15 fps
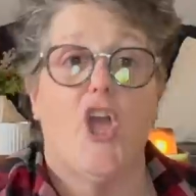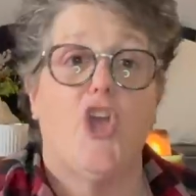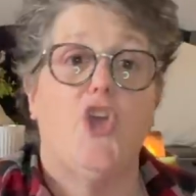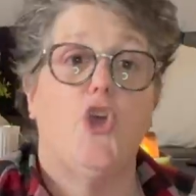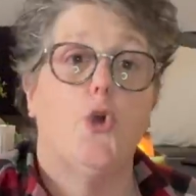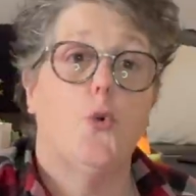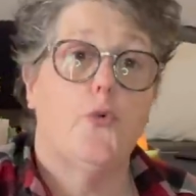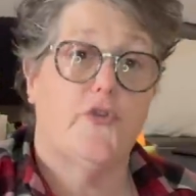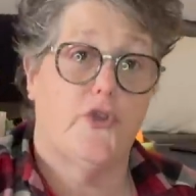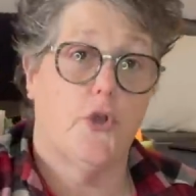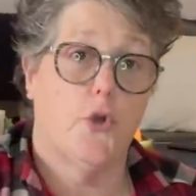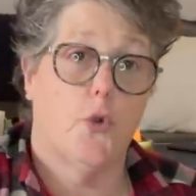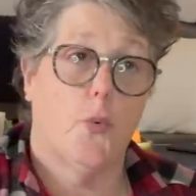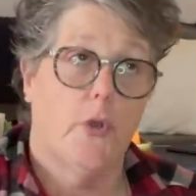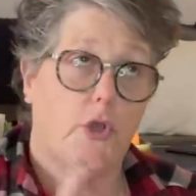
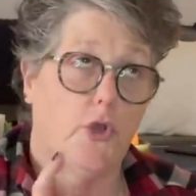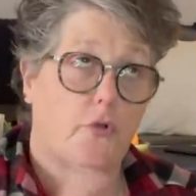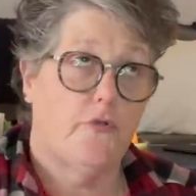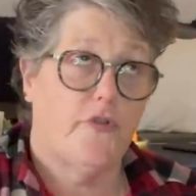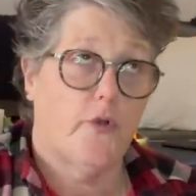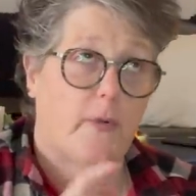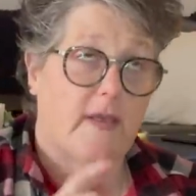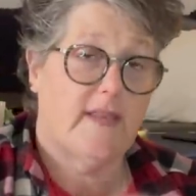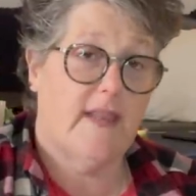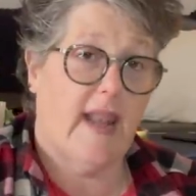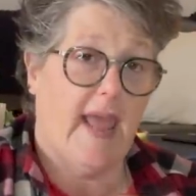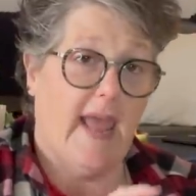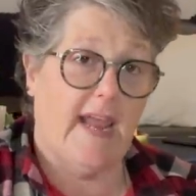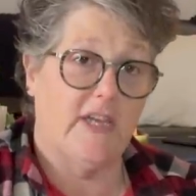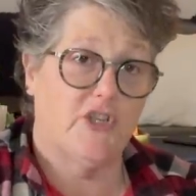yuzu. Yuzu is an
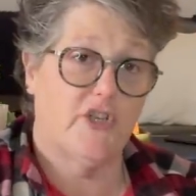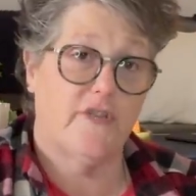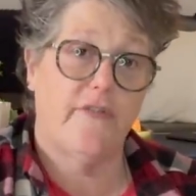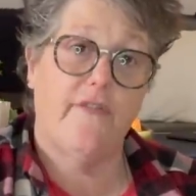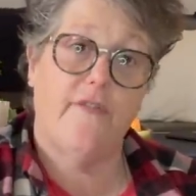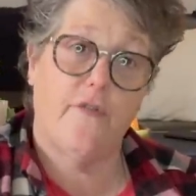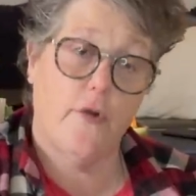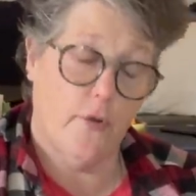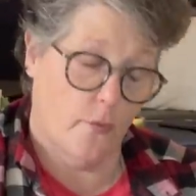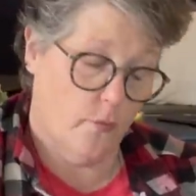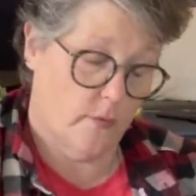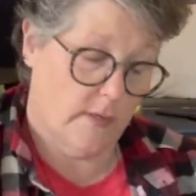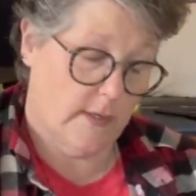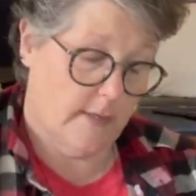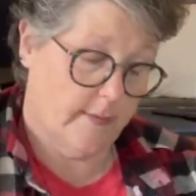Asian
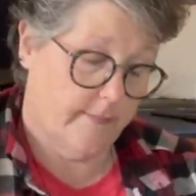fruit.